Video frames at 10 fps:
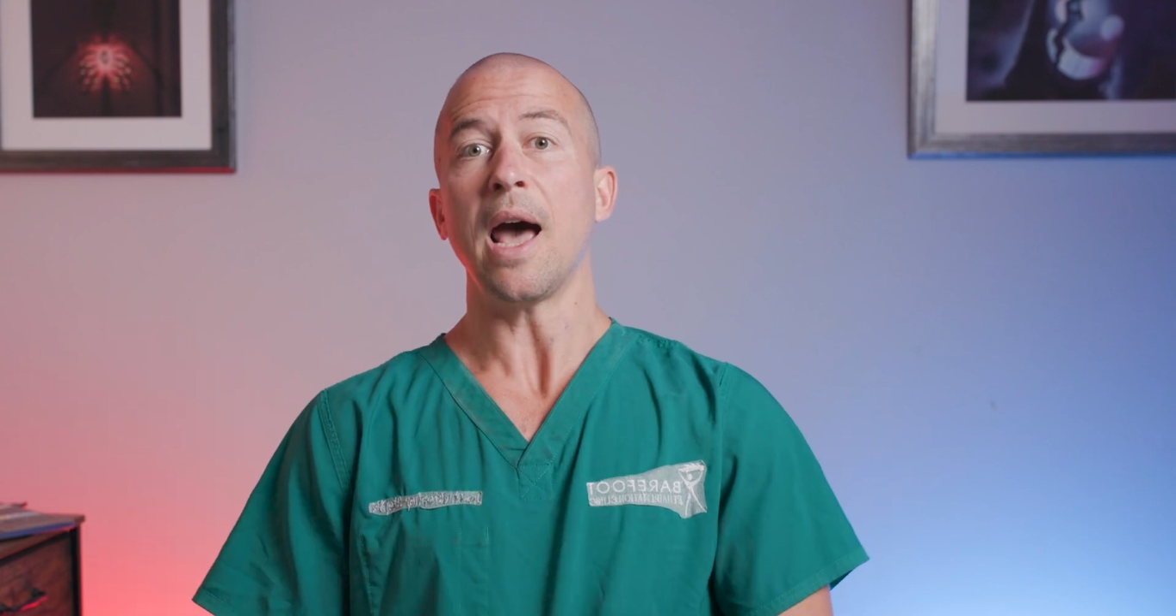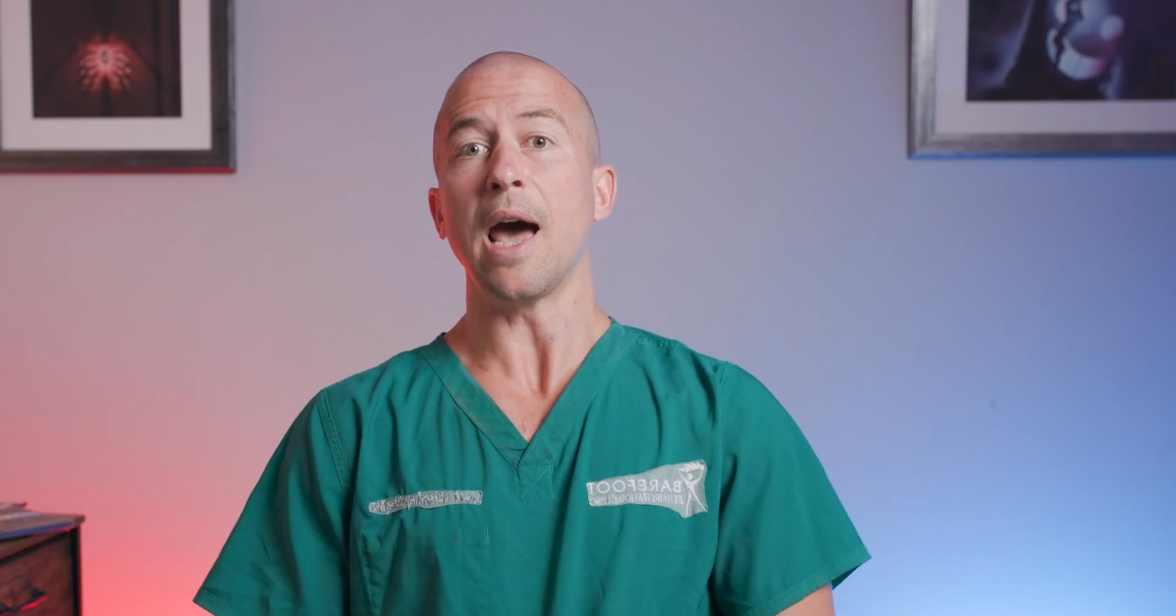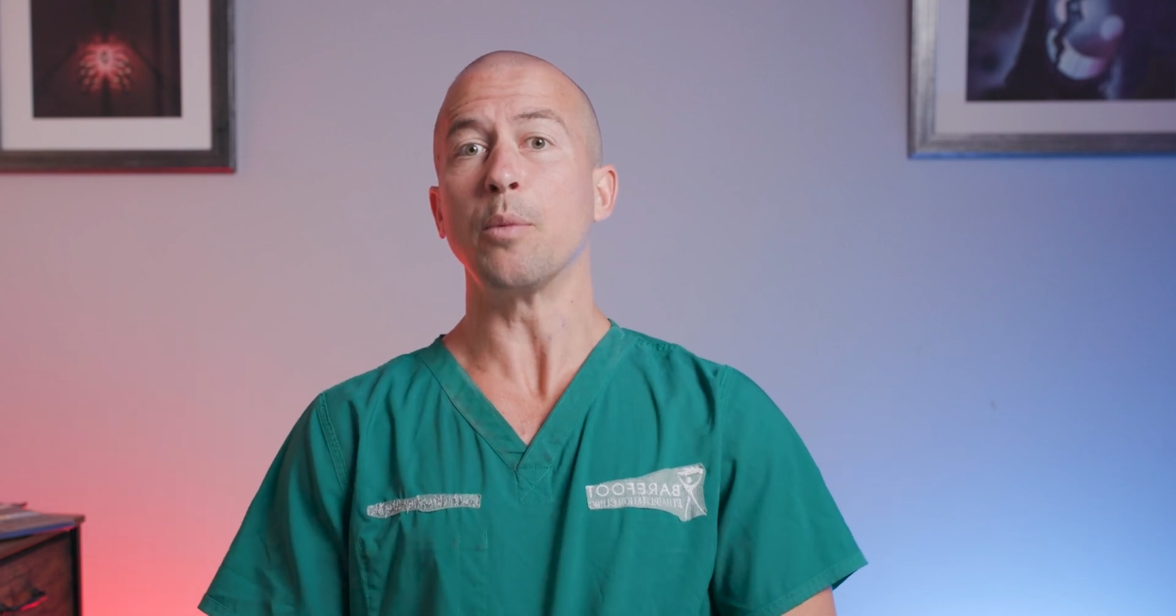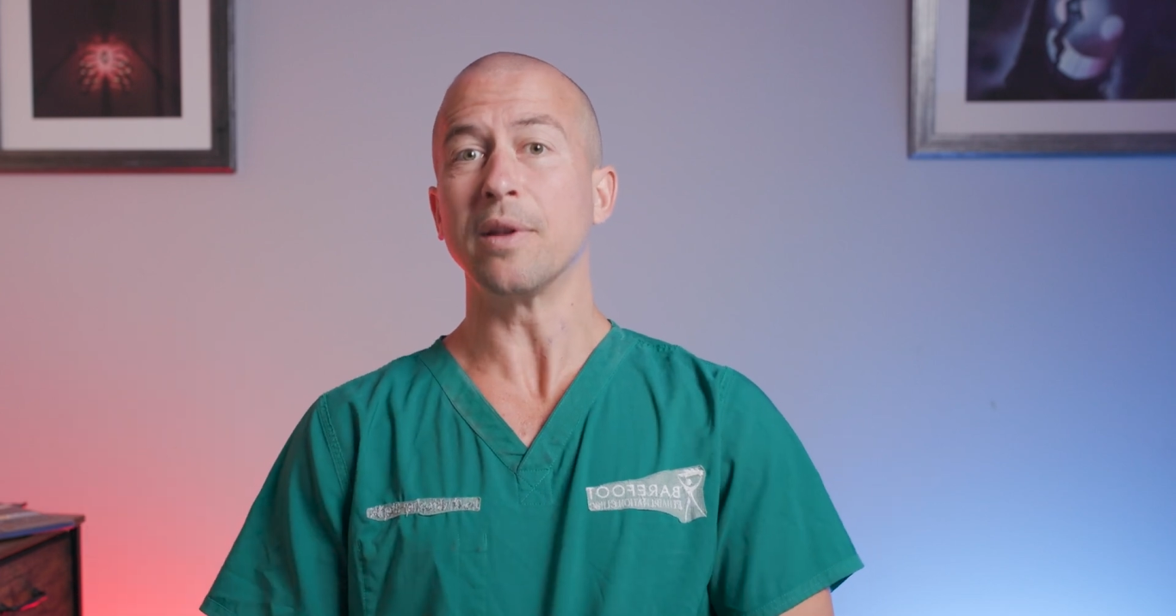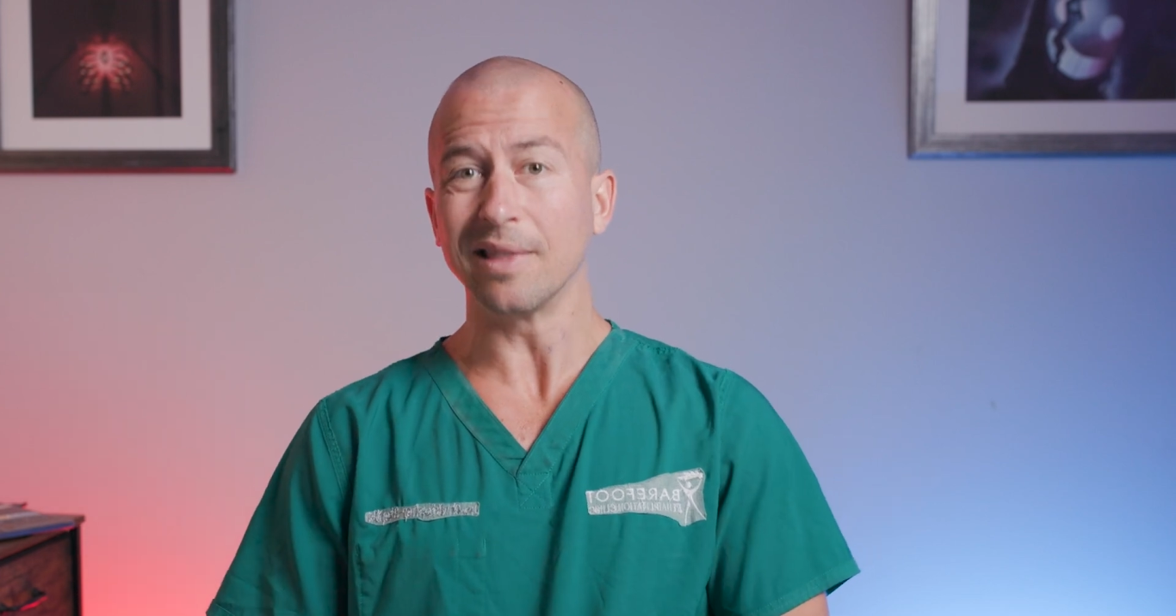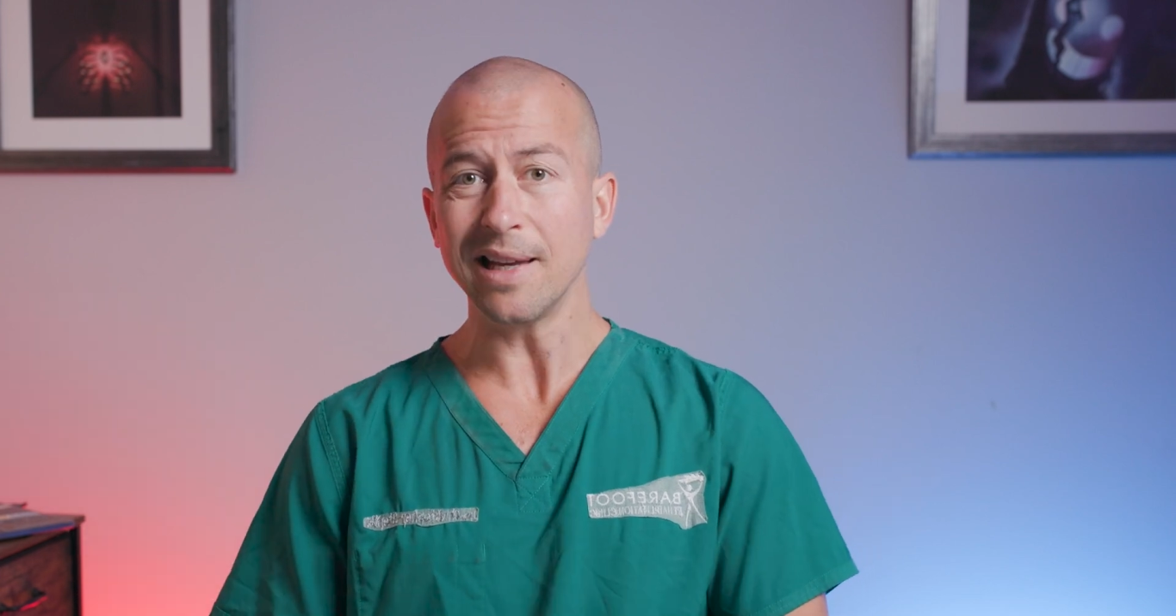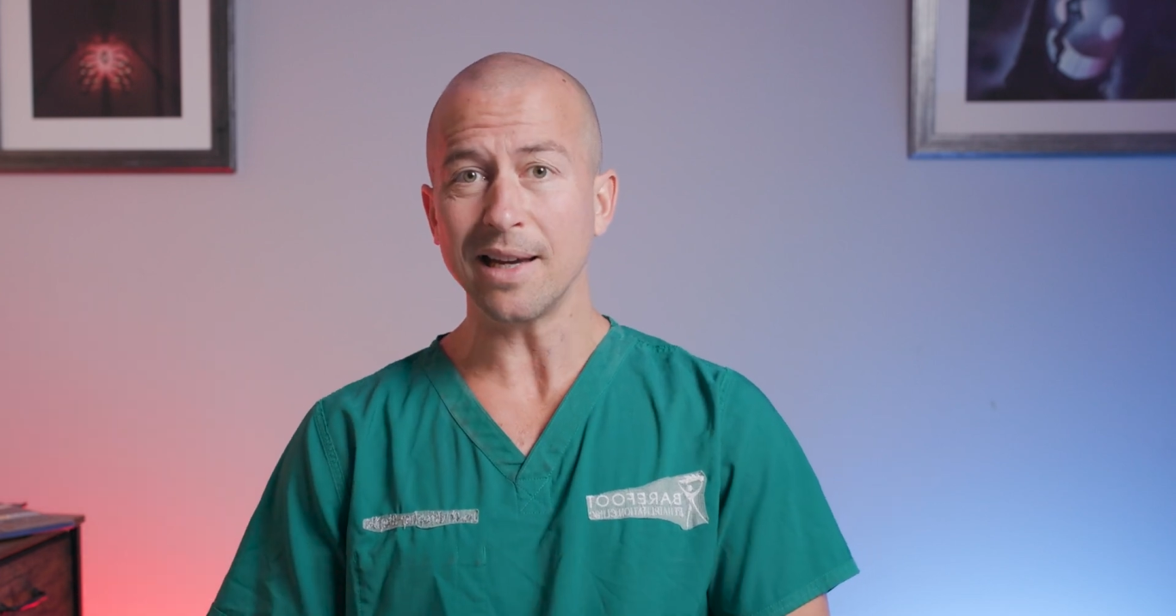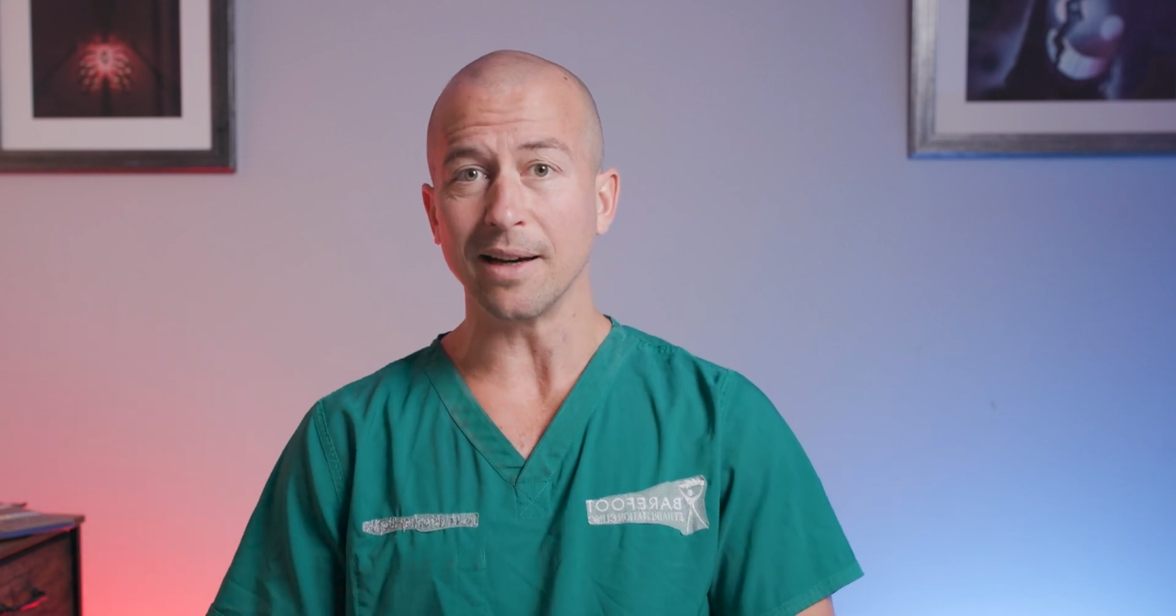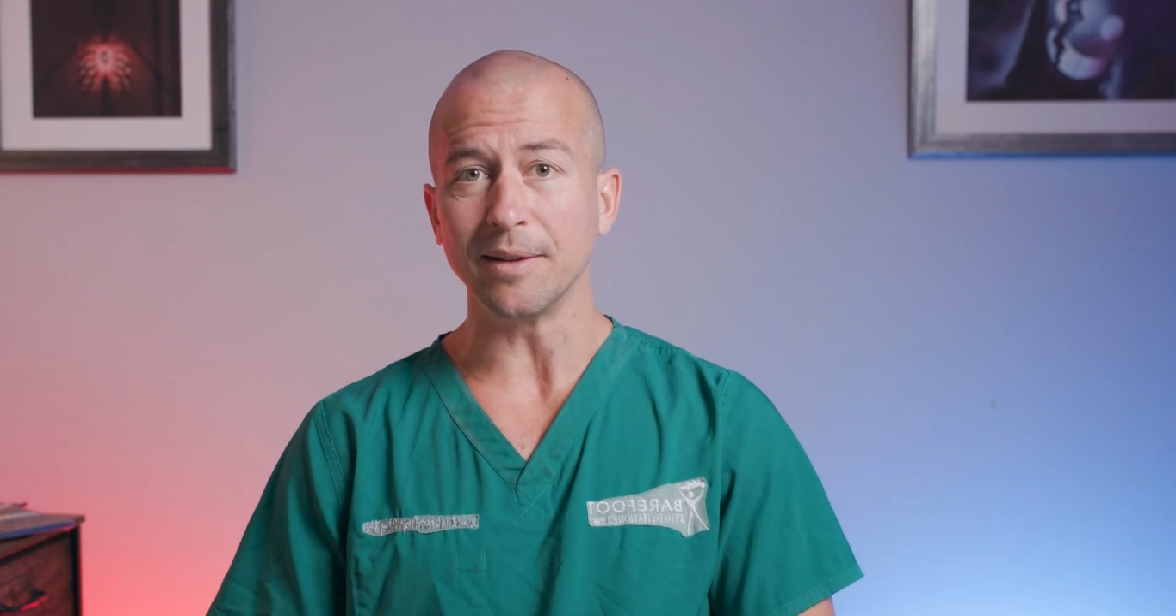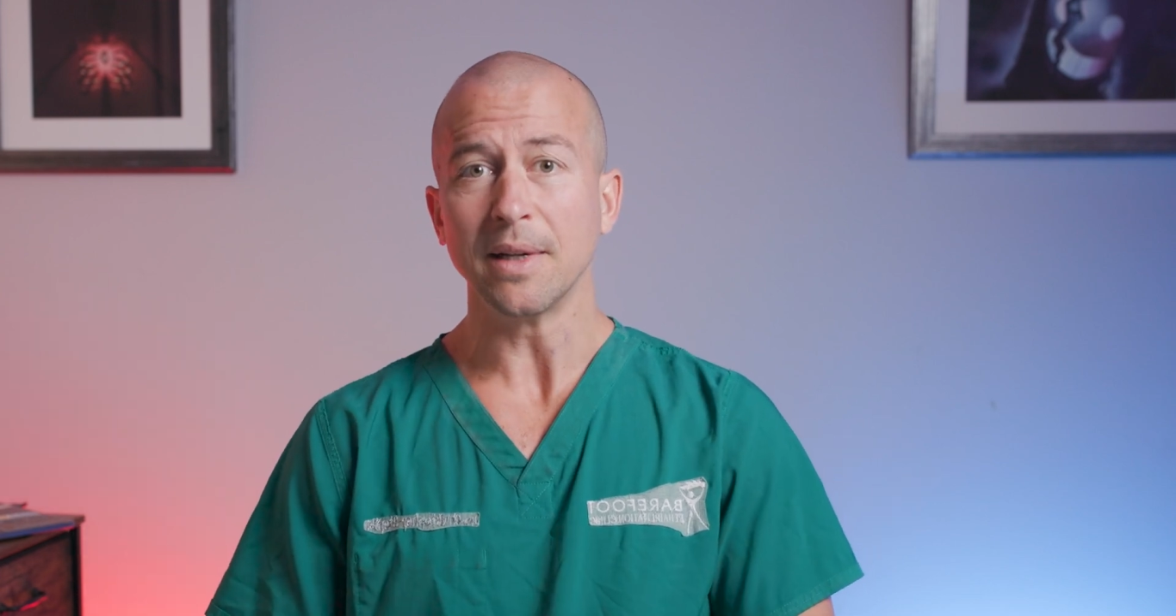And with
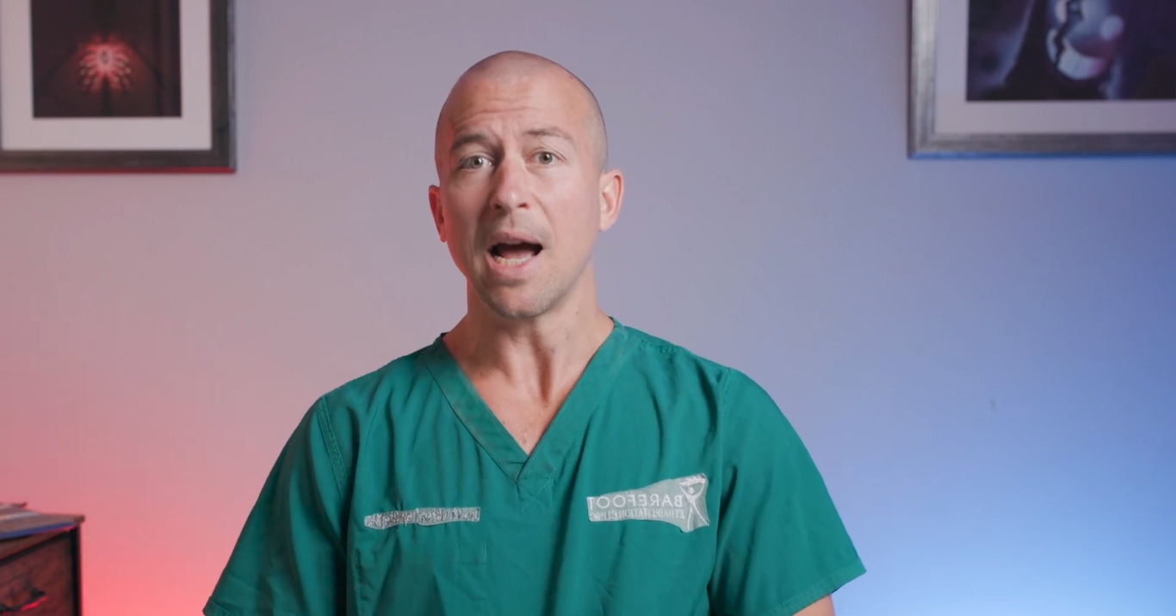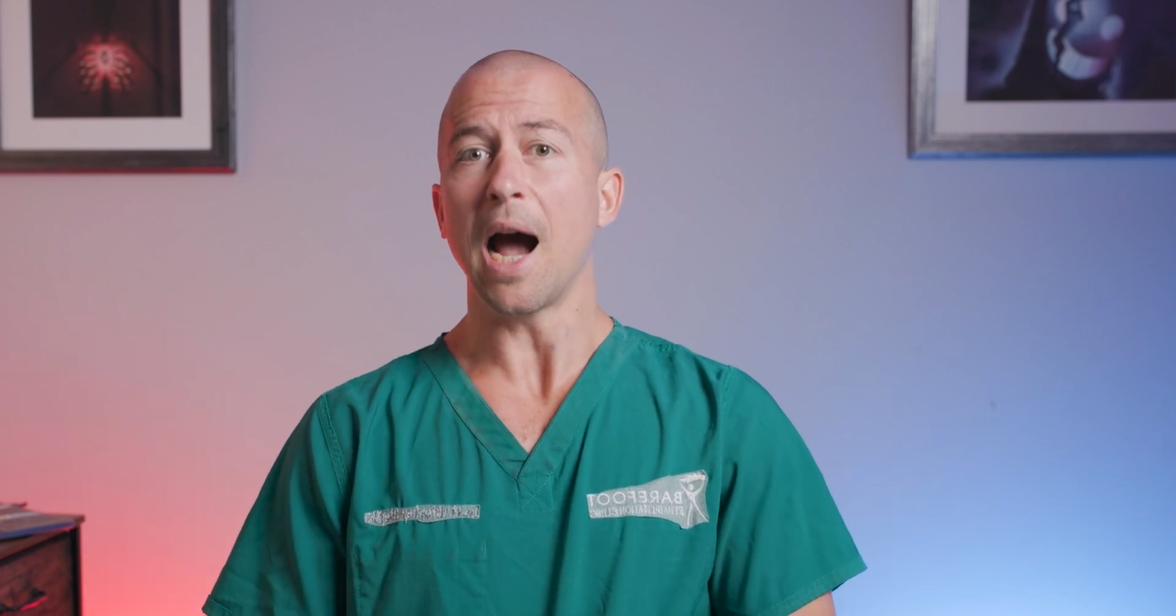Leah,